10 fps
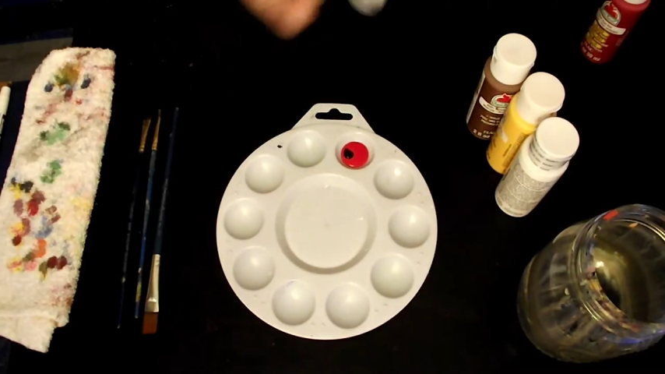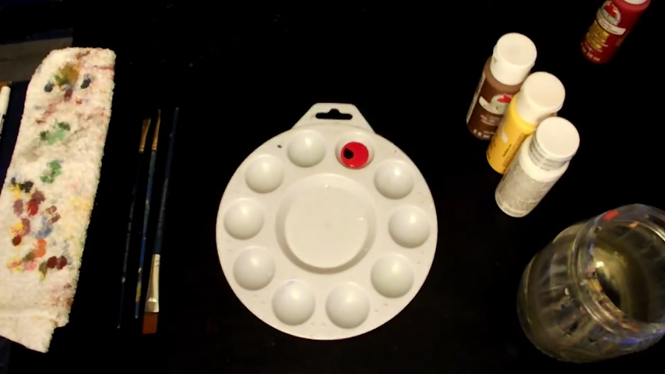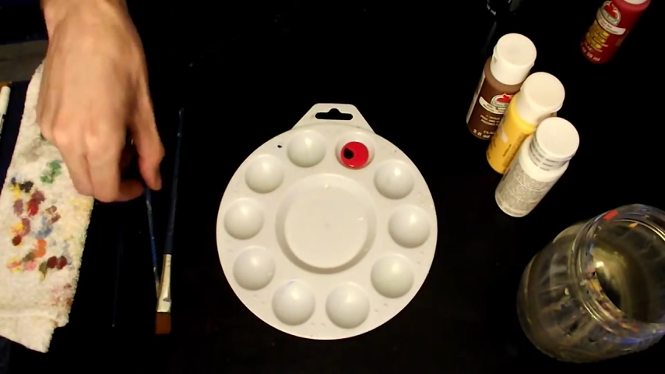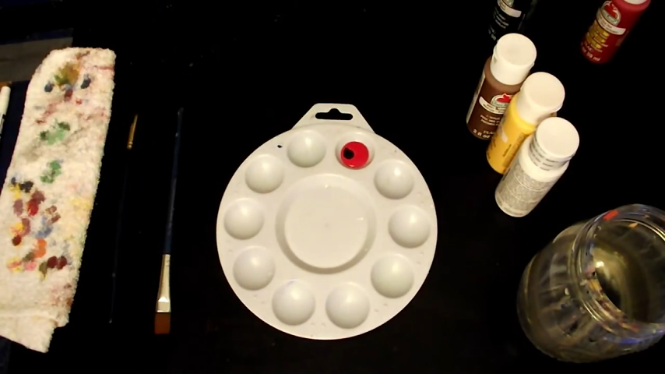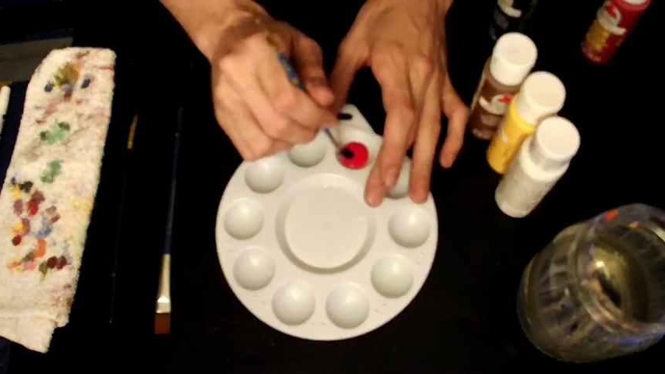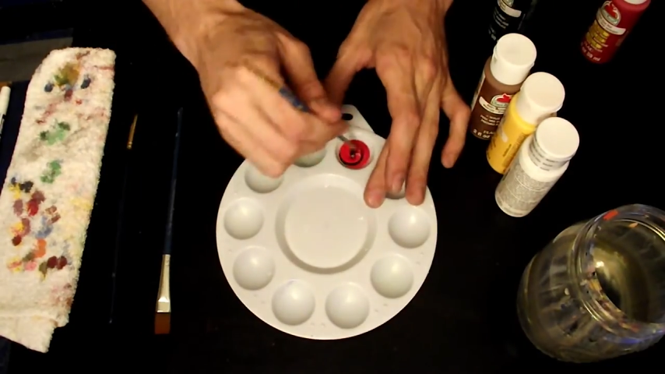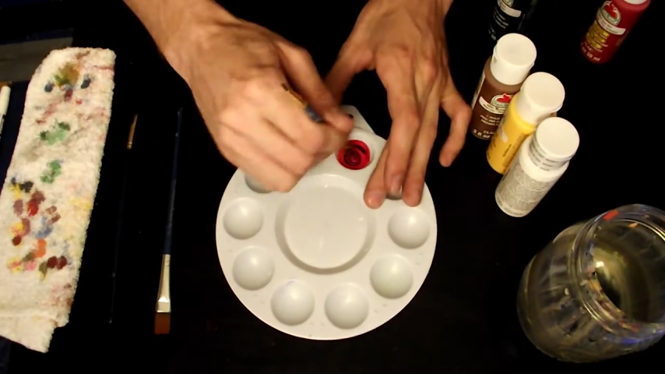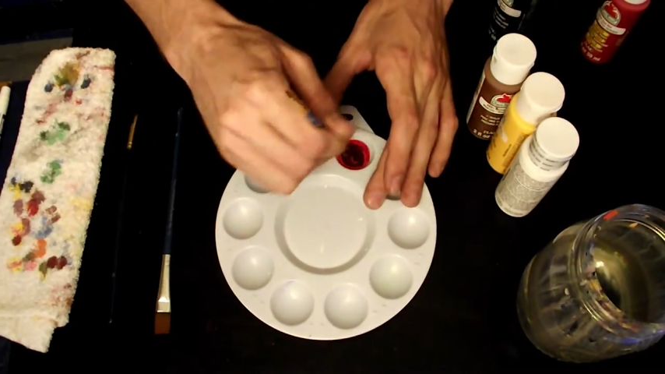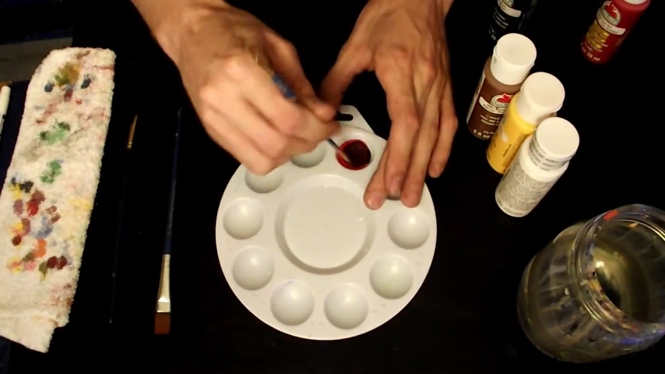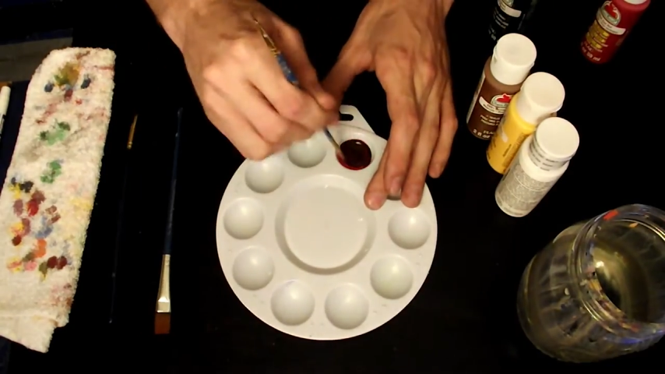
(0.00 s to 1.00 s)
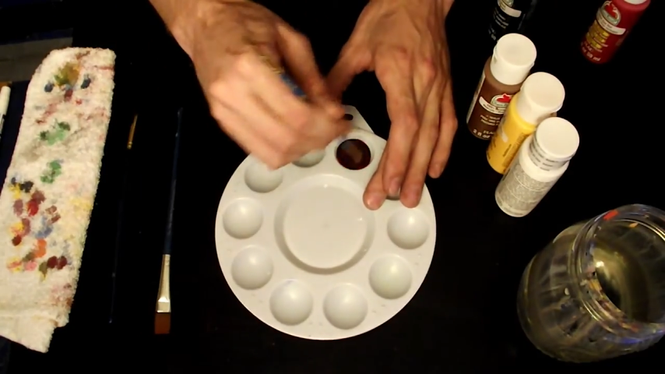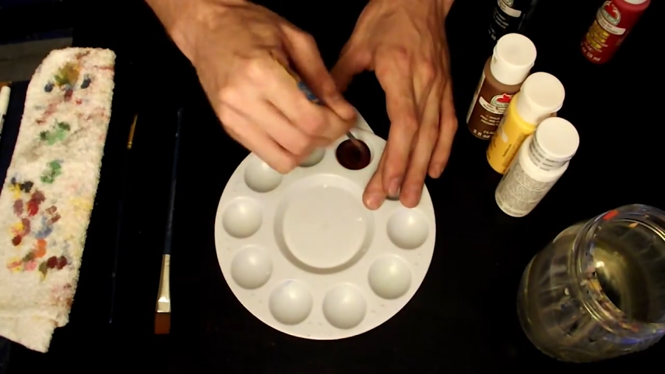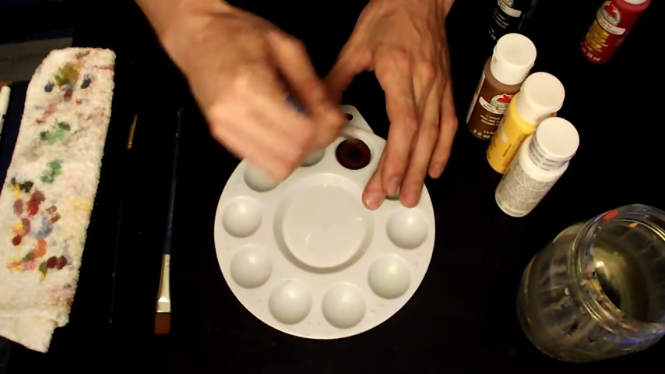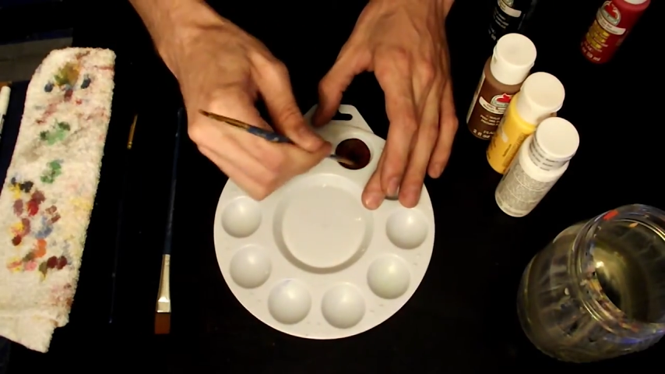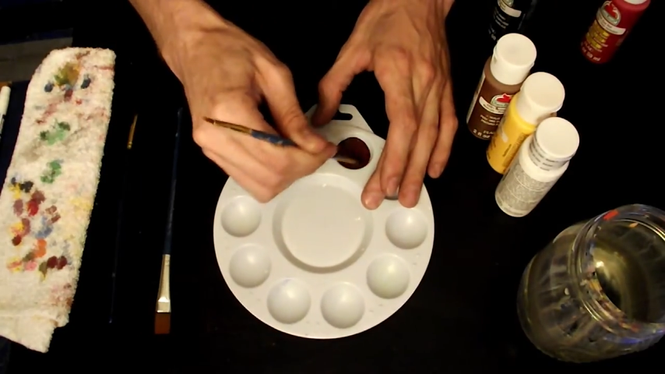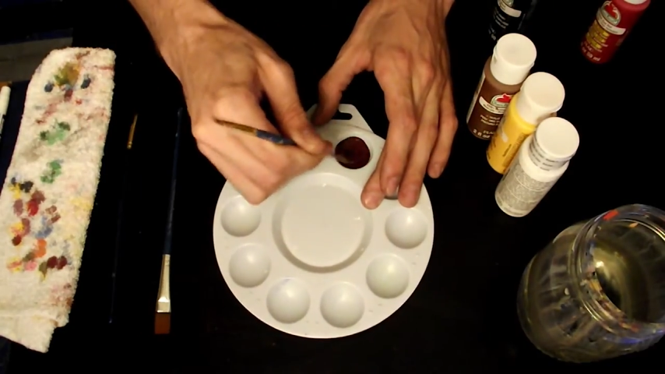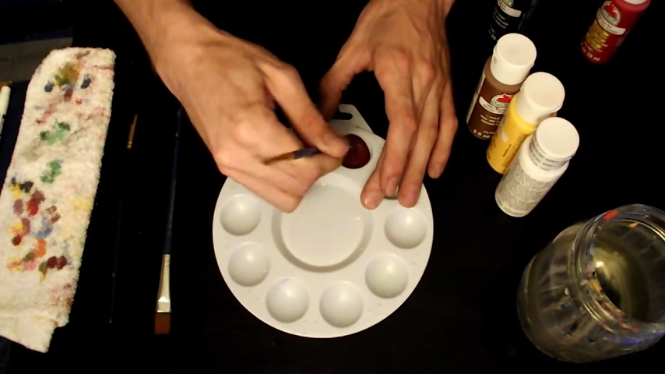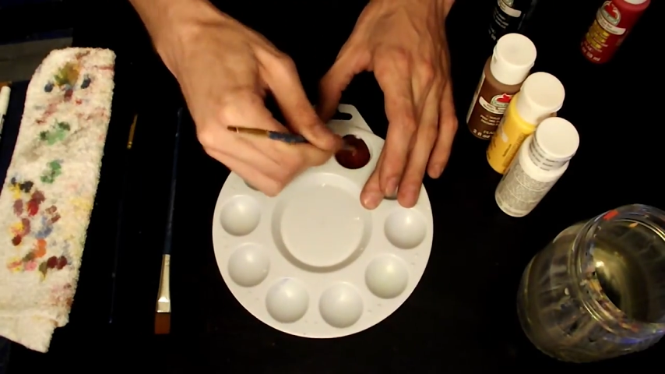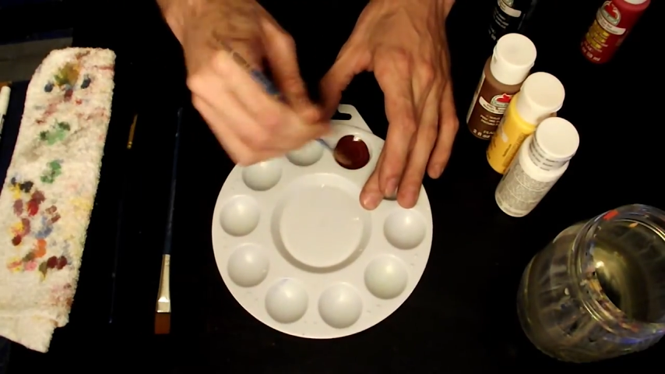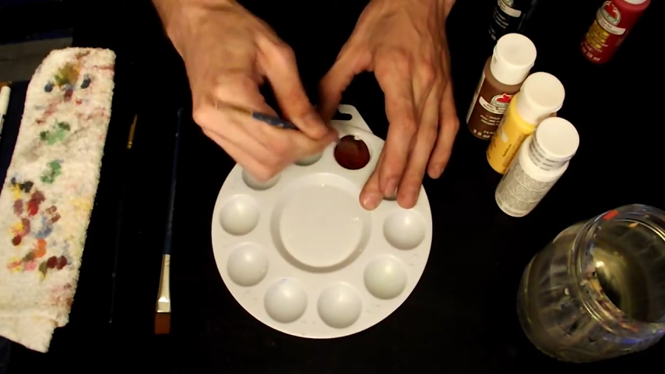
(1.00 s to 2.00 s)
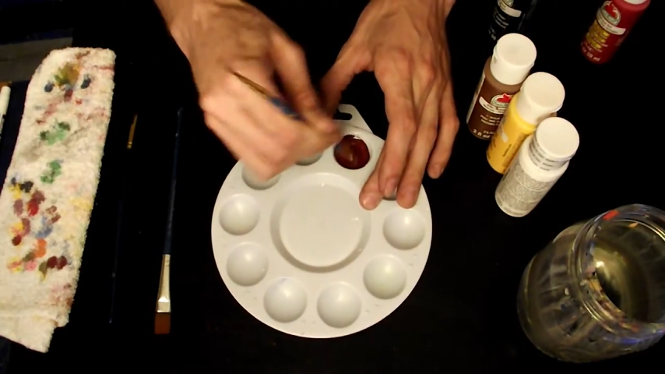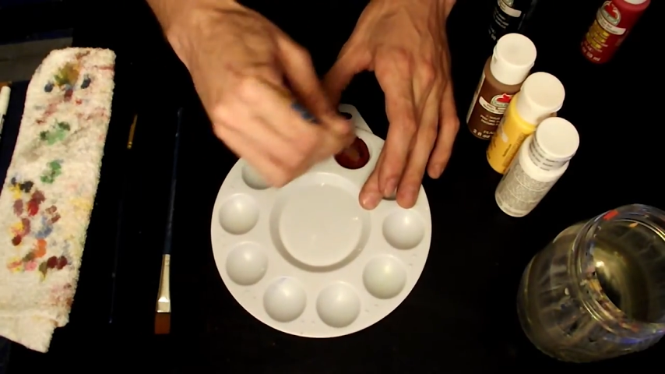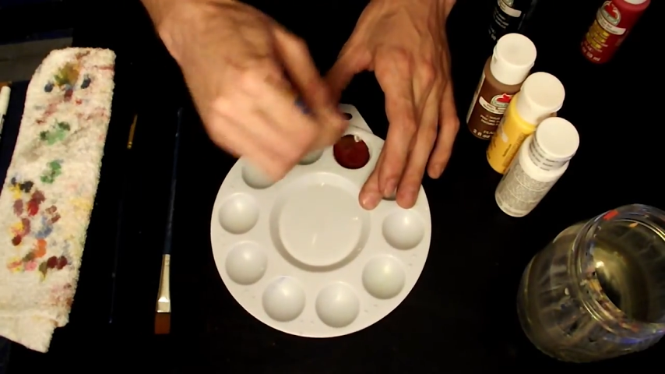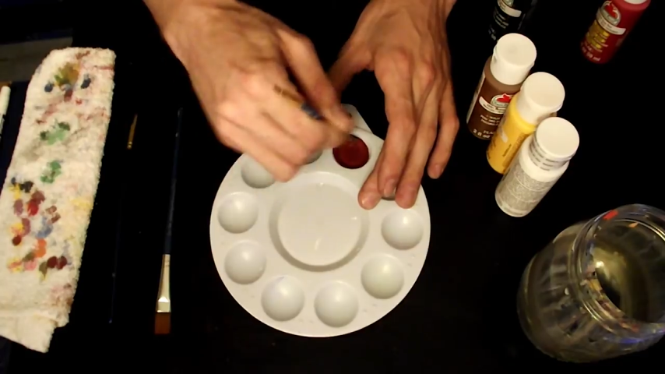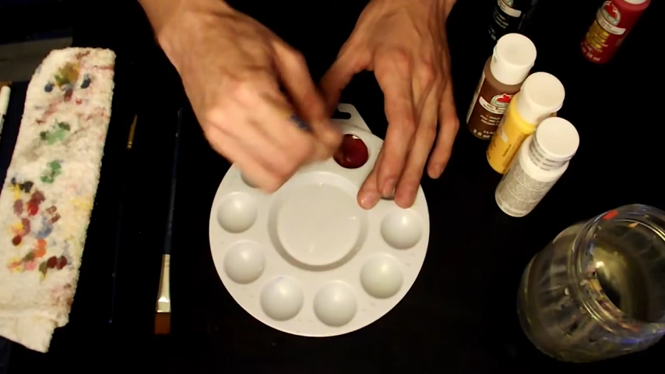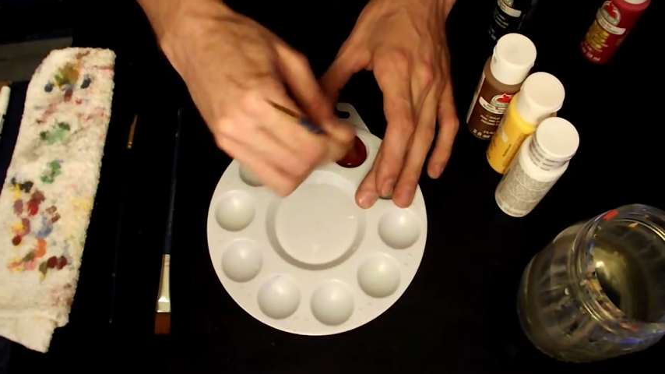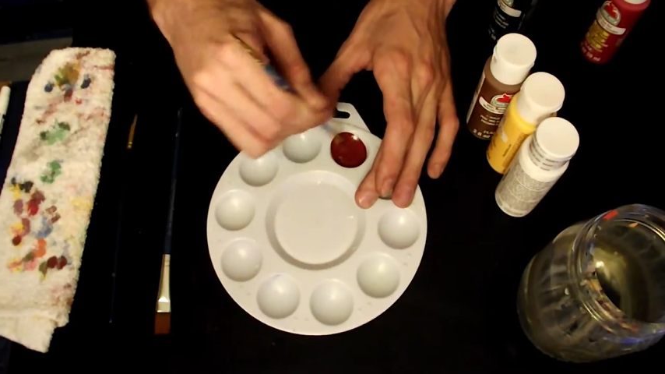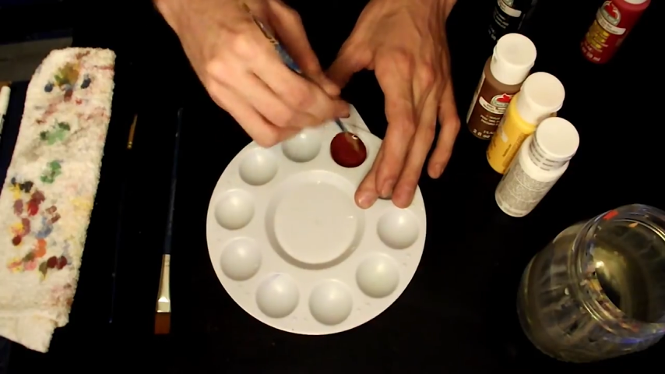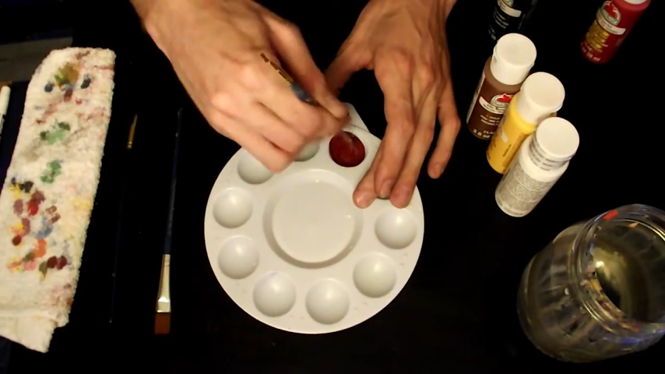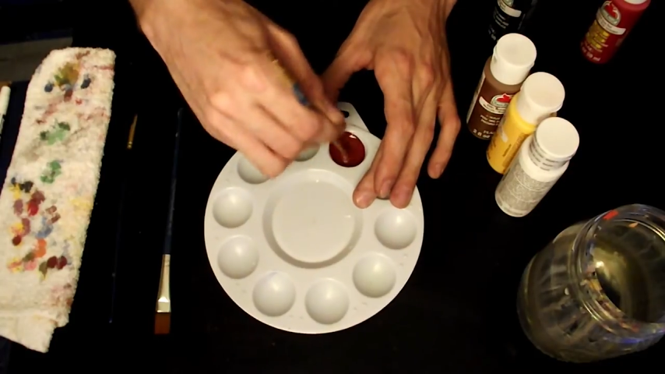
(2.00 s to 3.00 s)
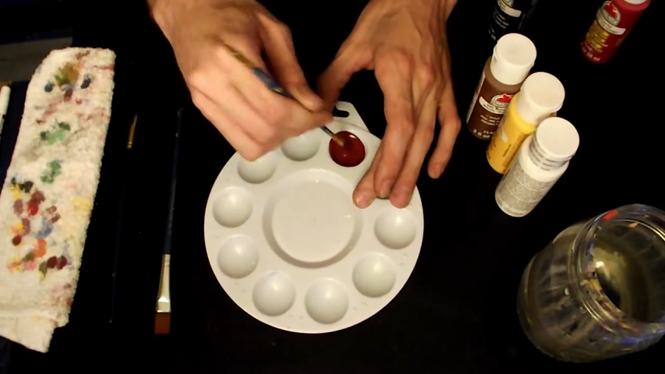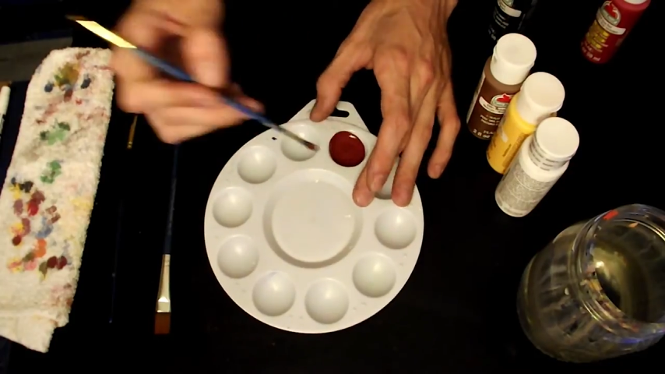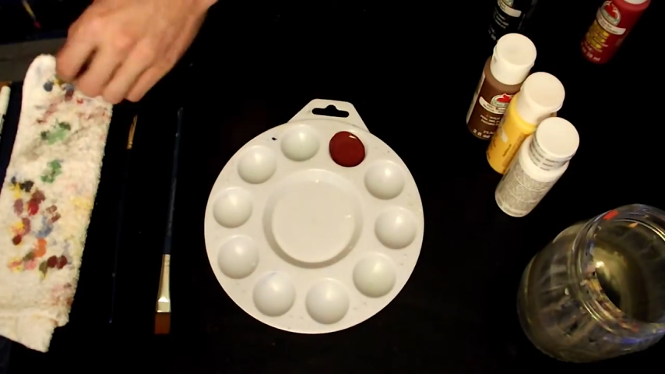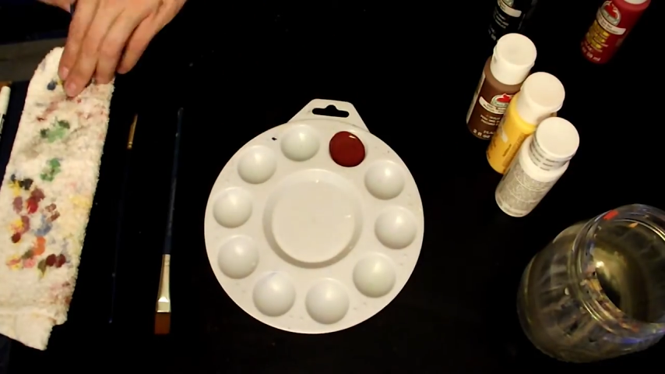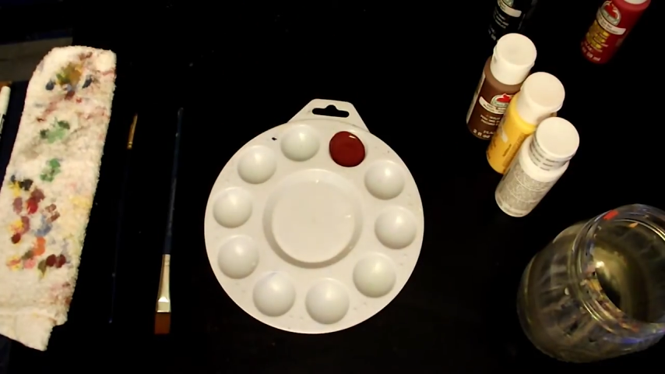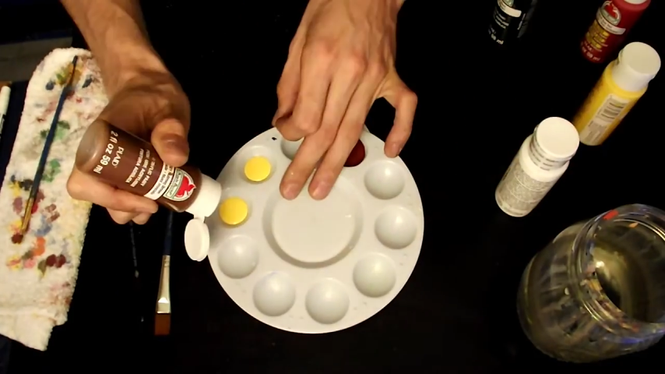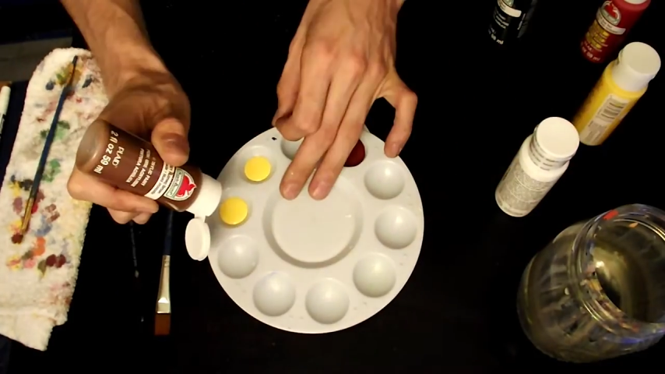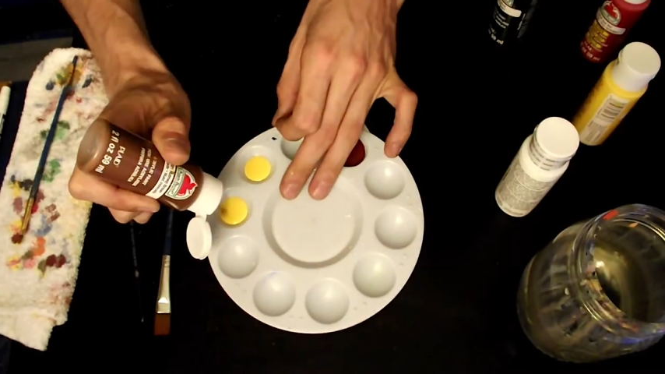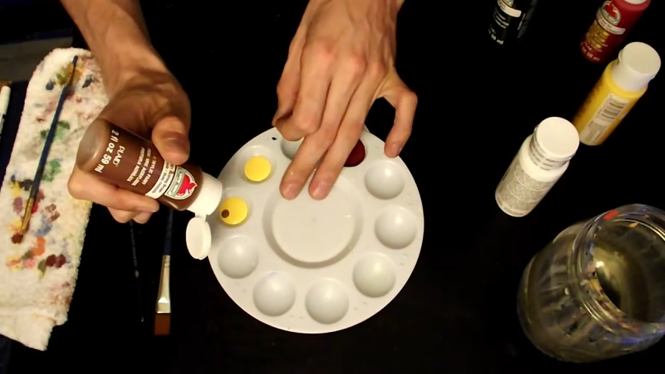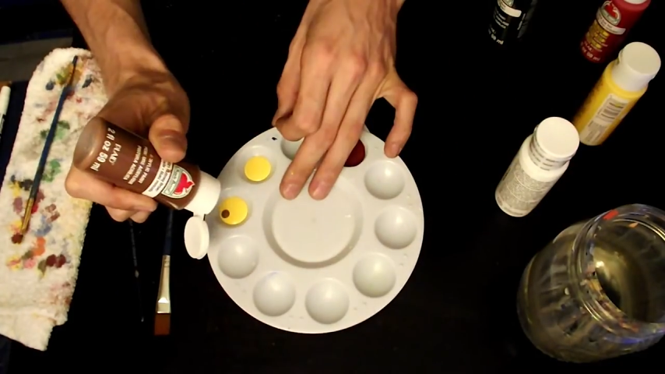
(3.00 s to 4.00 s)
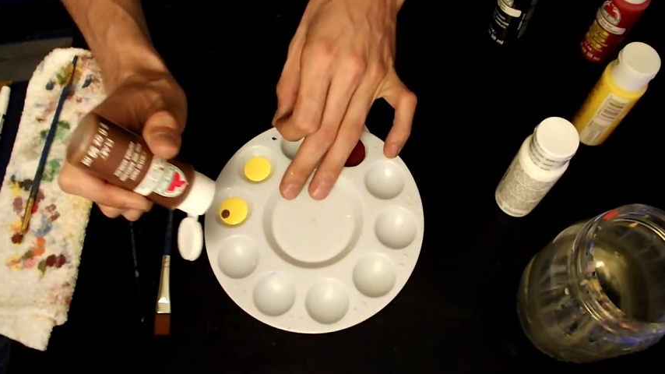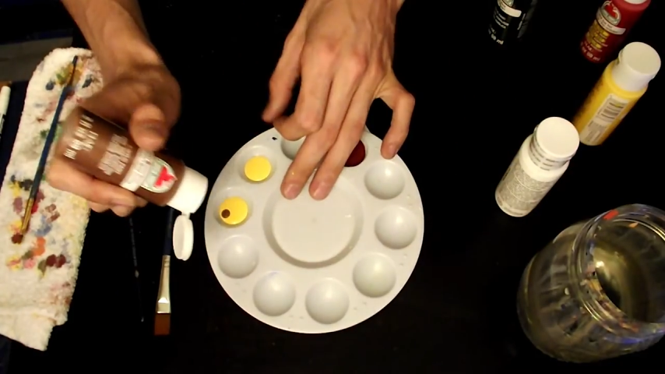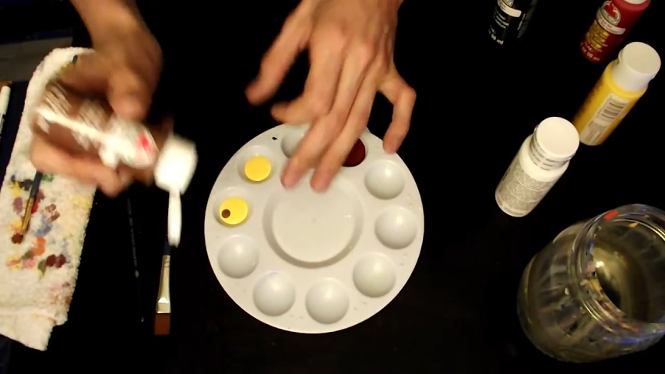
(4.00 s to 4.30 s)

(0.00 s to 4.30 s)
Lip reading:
Nobody's mouth can be seen.